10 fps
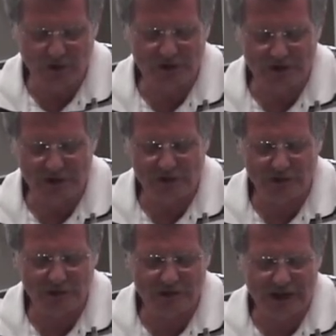works in
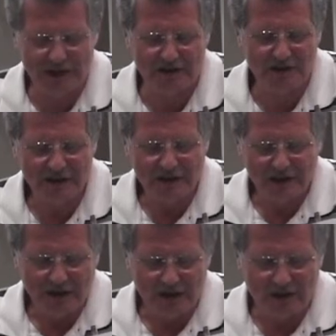sewer lines,
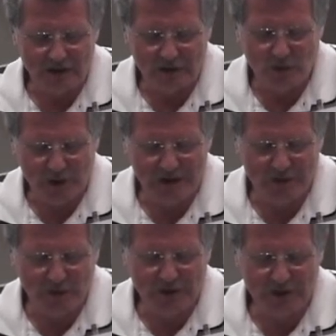in
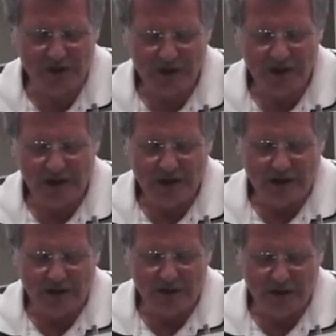wastewater
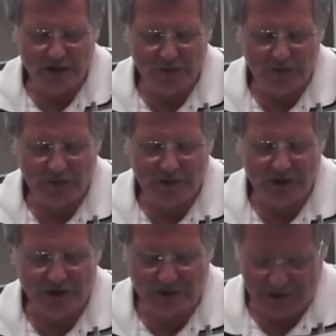treatment
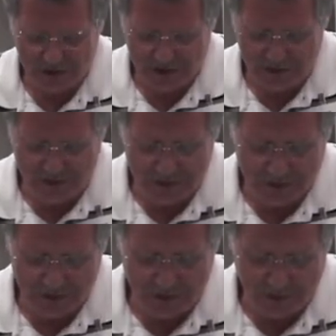plant, and
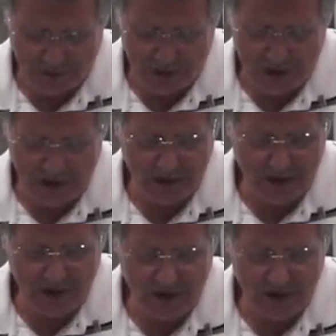greatly